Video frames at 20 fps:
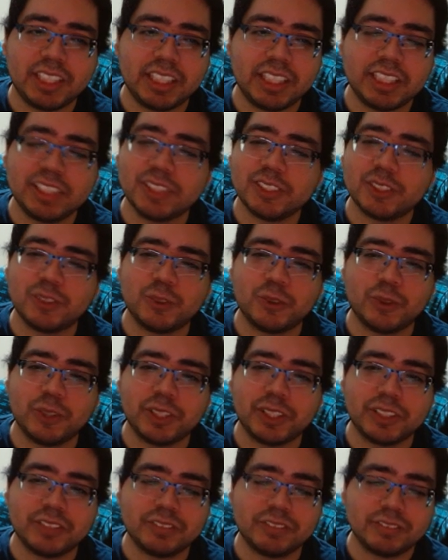He's
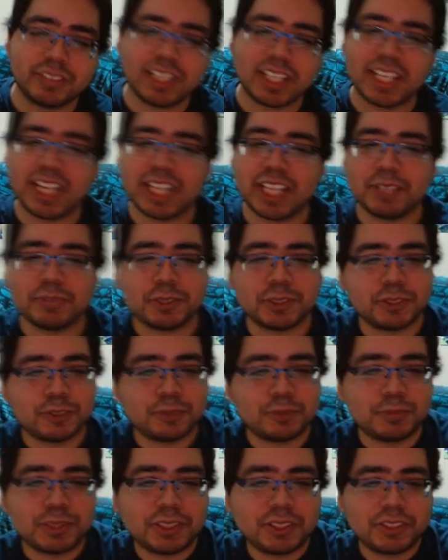annoying. I hate him
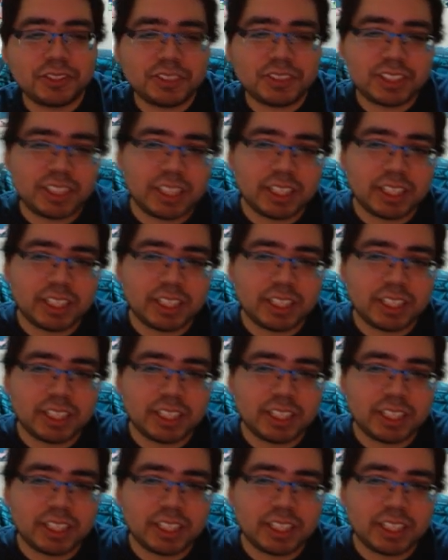so much.